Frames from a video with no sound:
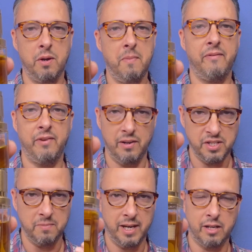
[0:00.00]
of my
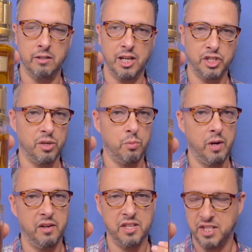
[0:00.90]
favorites in my collection to
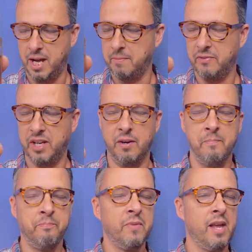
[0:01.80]
wear this time of
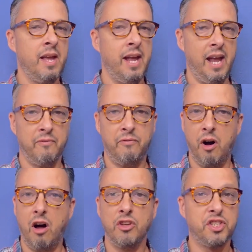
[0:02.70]
year. And
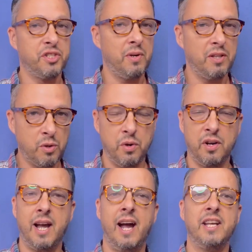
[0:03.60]
fall is just around the
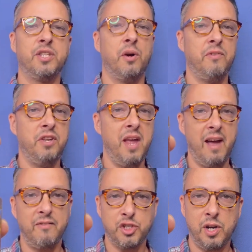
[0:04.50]
corner, guys. So if you
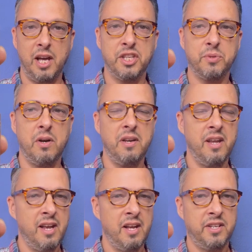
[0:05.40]
haven't tried this one,
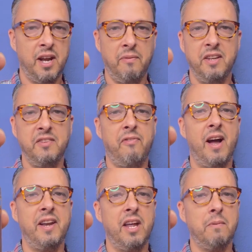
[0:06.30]
definitely
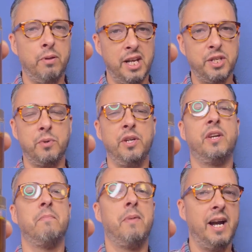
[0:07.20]
find out a place where you
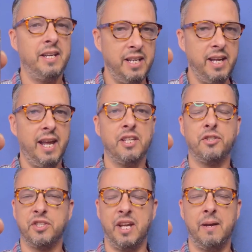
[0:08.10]
can buy decants
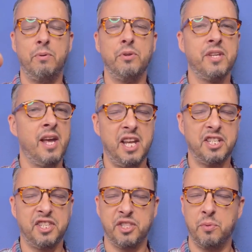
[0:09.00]
or samples.
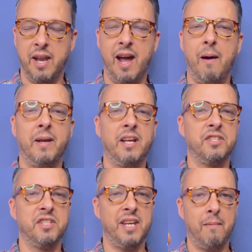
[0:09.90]
Test this one out
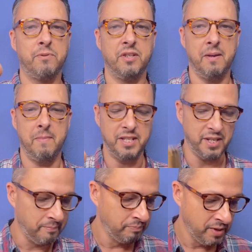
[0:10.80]
because it's absolutely
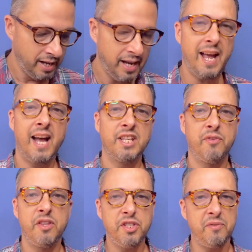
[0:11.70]
amazing. And guys,
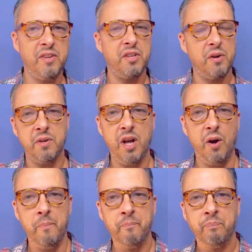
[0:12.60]
for those of you who don't
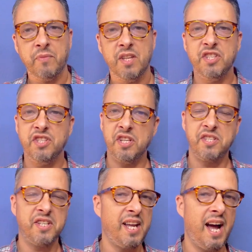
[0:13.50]
know, this is
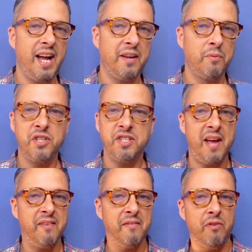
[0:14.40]
just a guide. We're just
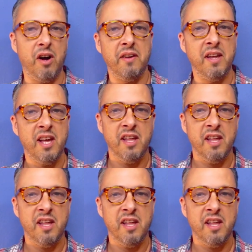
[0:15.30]
having fun.